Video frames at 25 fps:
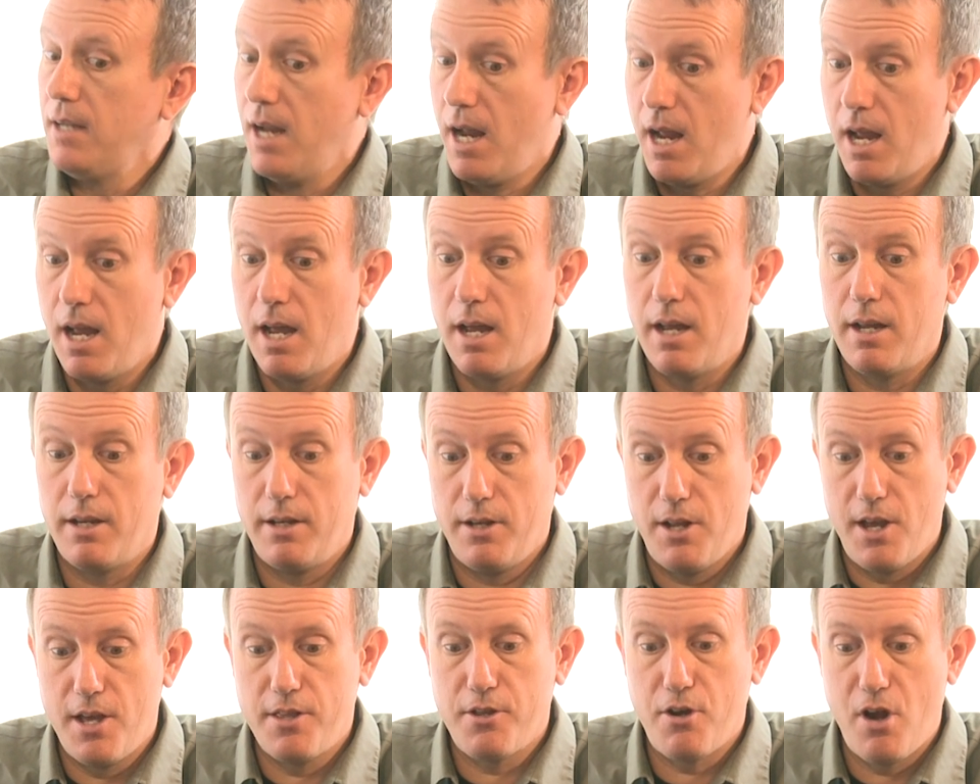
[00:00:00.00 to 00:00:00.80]
Yeah,
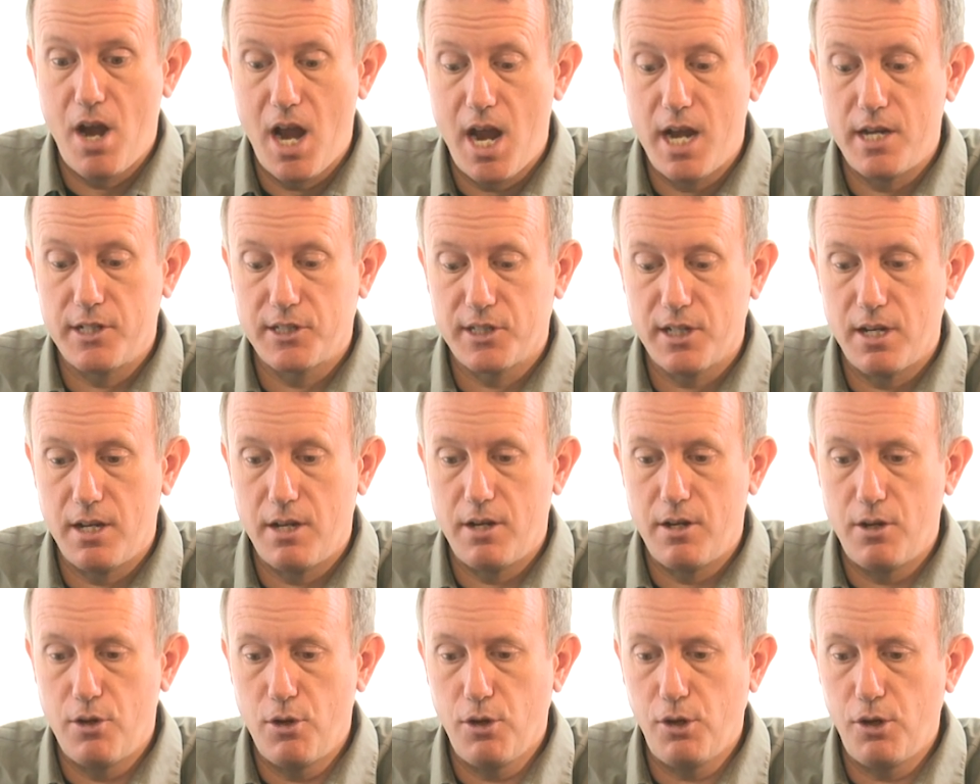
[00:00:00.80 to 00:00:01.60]
there has.
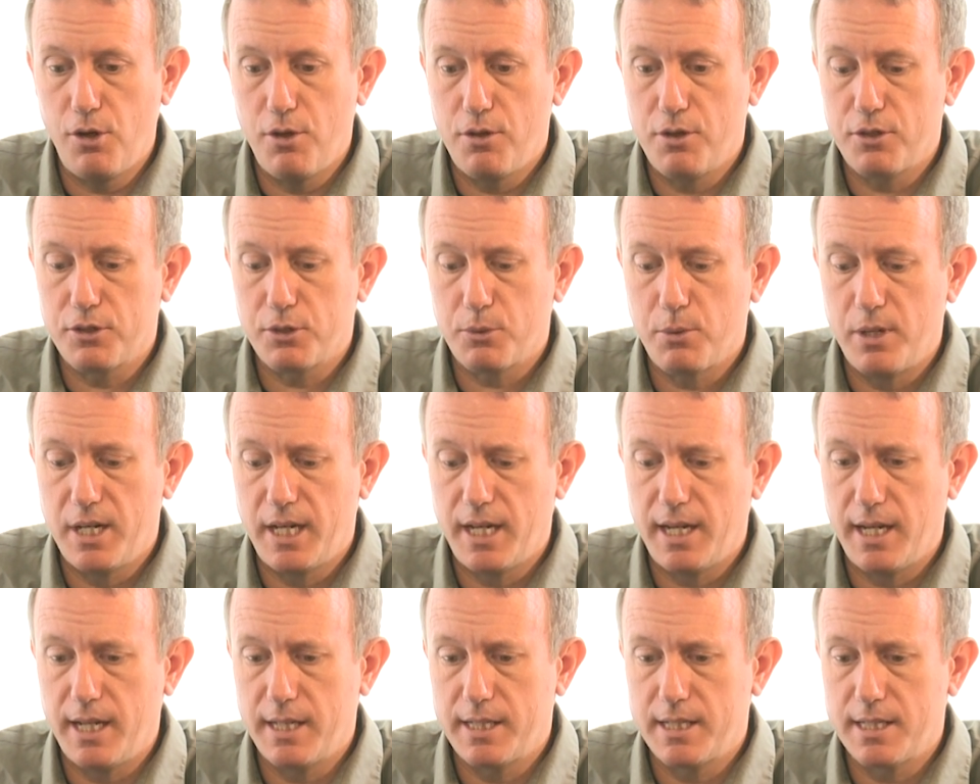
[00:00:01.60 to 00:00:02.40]
Earlier this
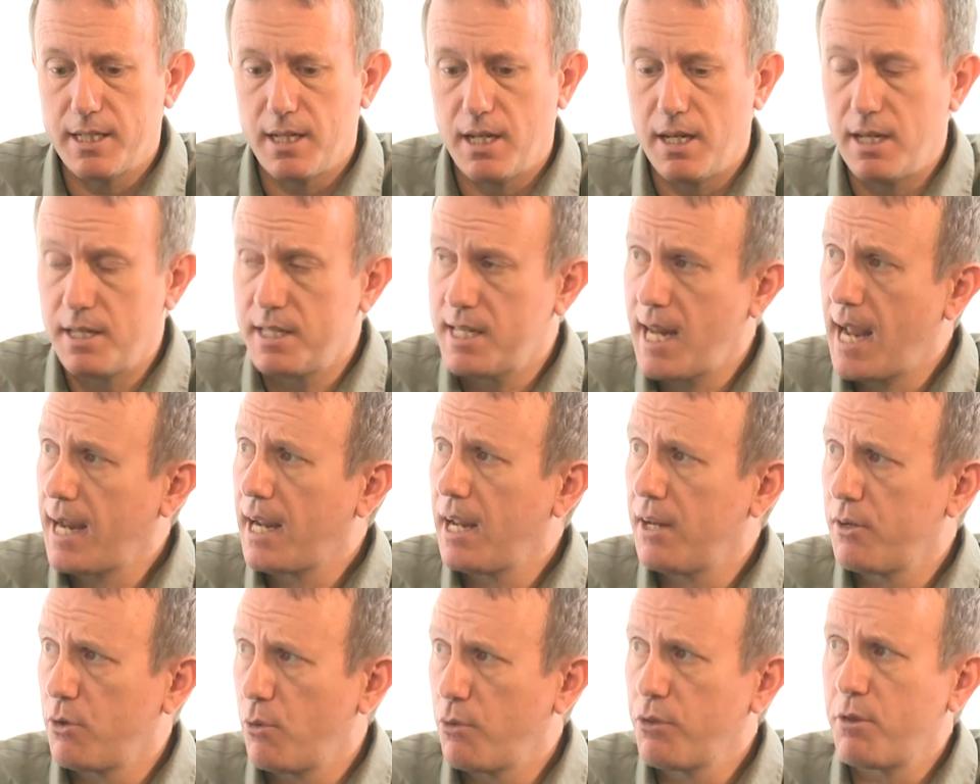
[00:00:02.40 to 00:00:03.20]
week at
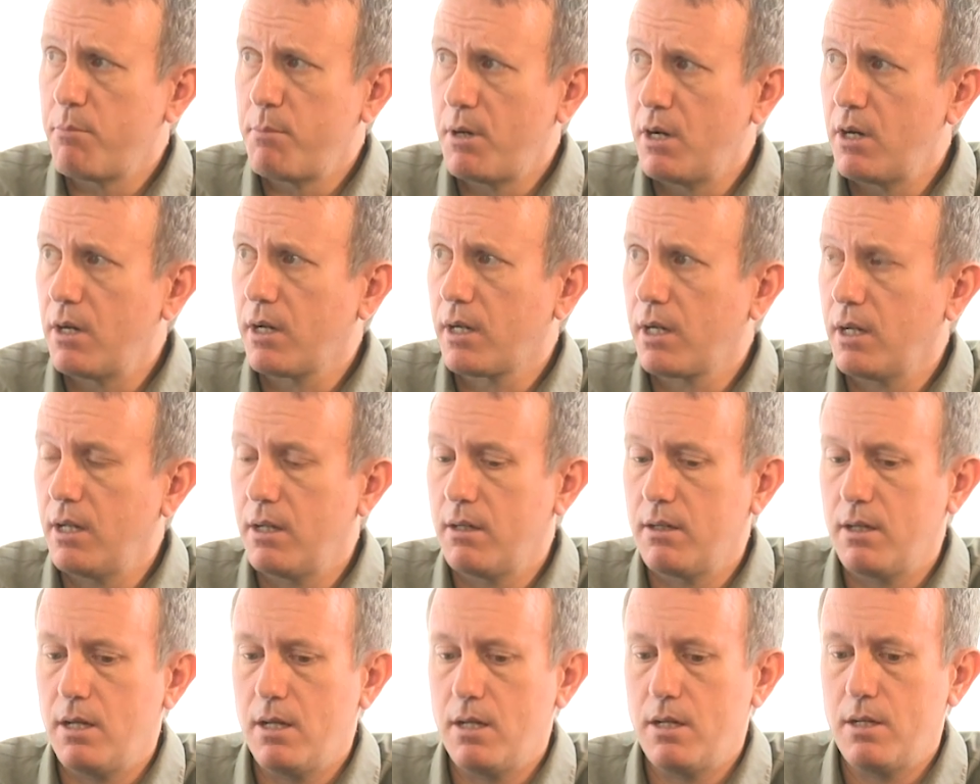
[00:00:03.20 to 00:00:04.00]
TechEd North
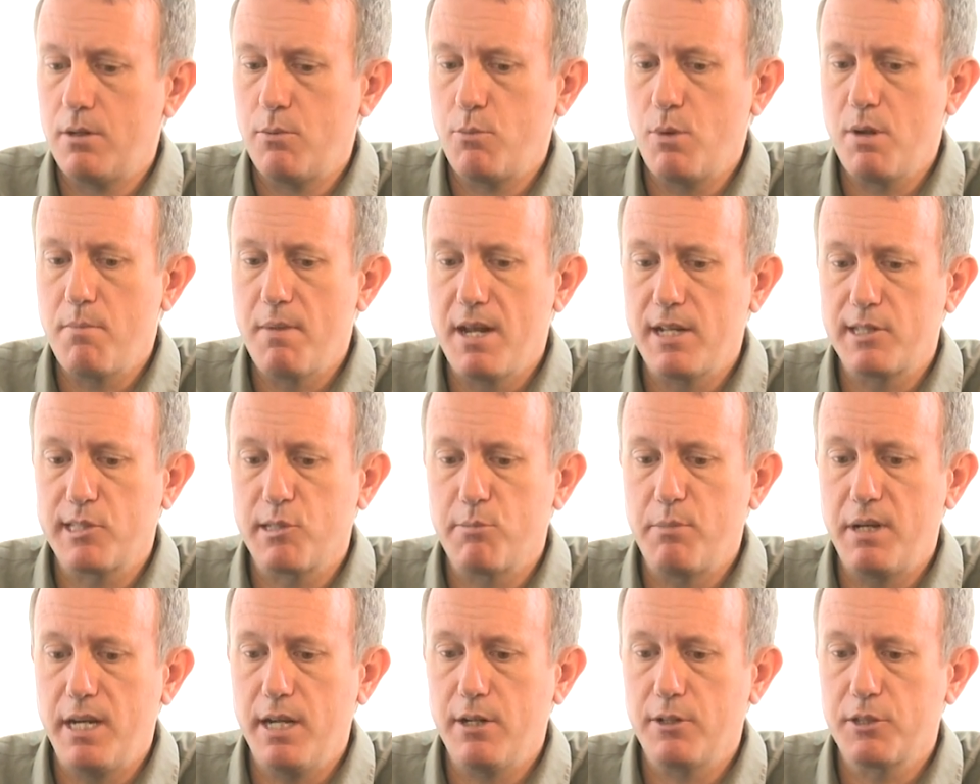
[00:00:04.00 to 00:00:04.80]
America, we made
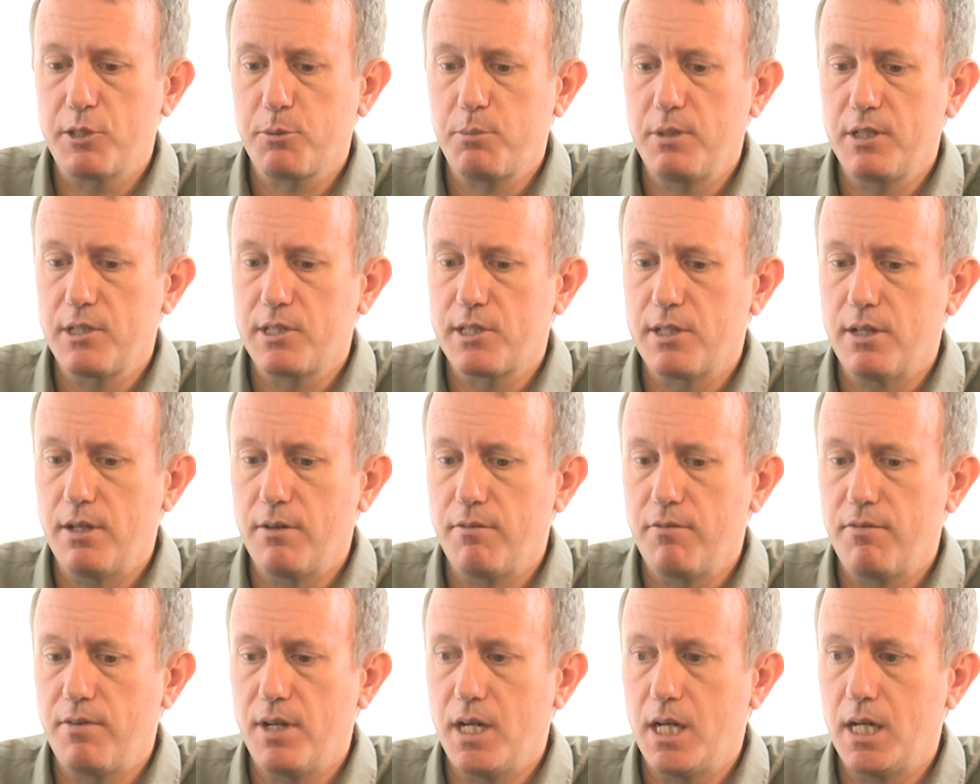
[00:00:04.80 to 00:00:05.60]
some announcements
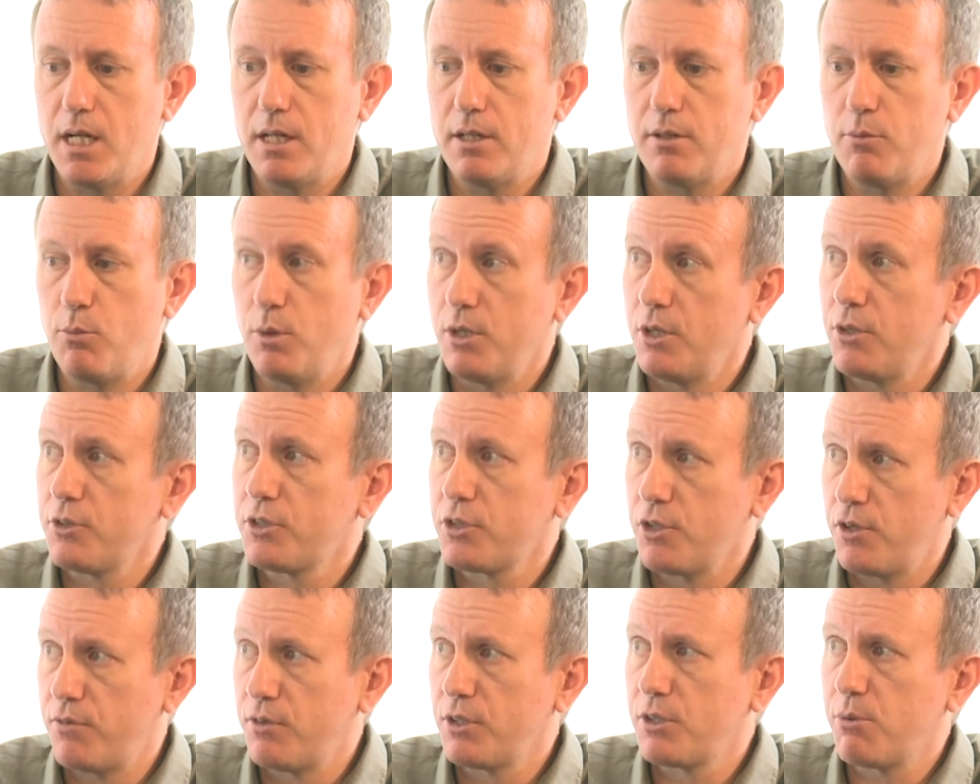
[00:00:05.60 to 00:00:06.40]
of Windows
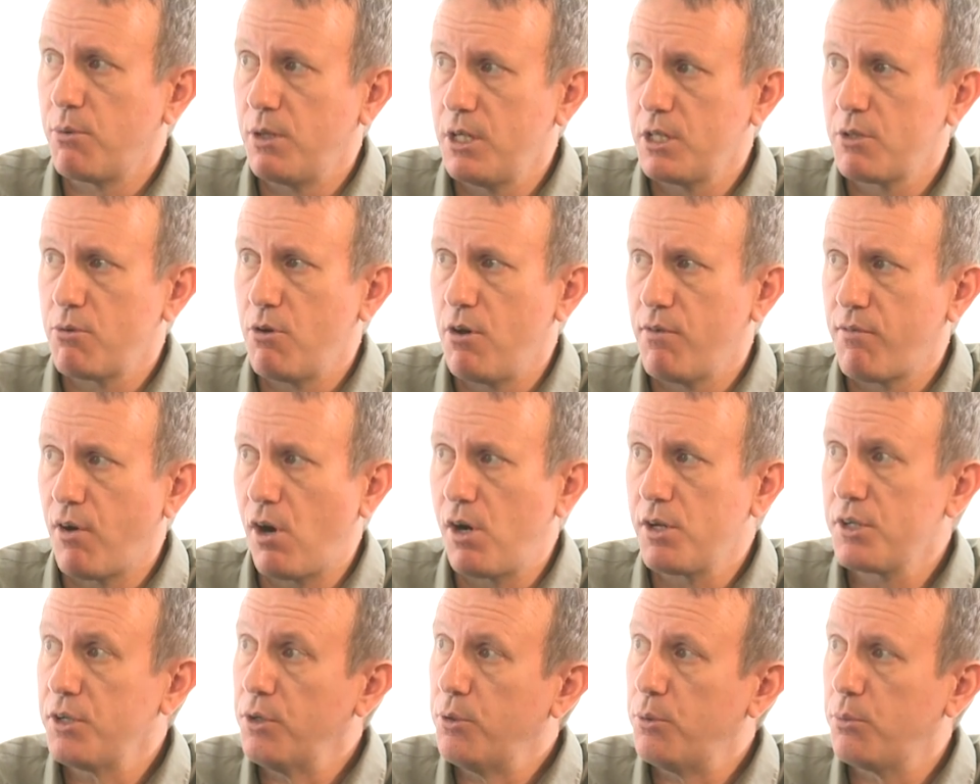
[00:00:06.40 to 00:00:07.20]
Server 2012
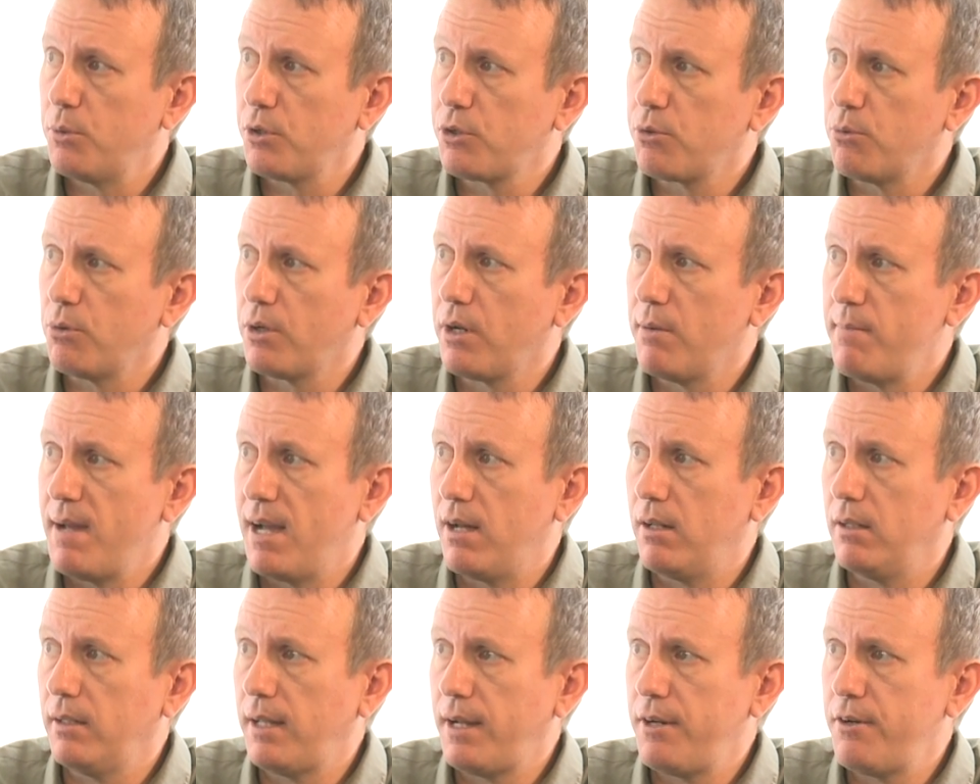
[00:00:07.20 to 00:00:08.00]
R2, which will come
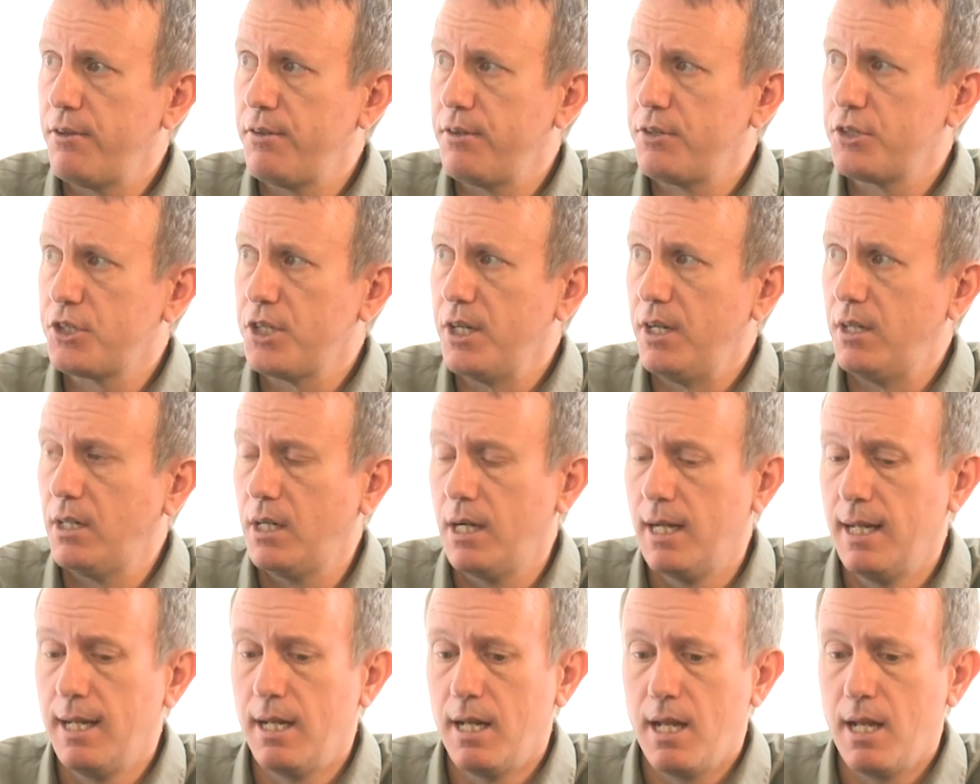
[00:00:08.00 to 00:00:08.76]
out later this year.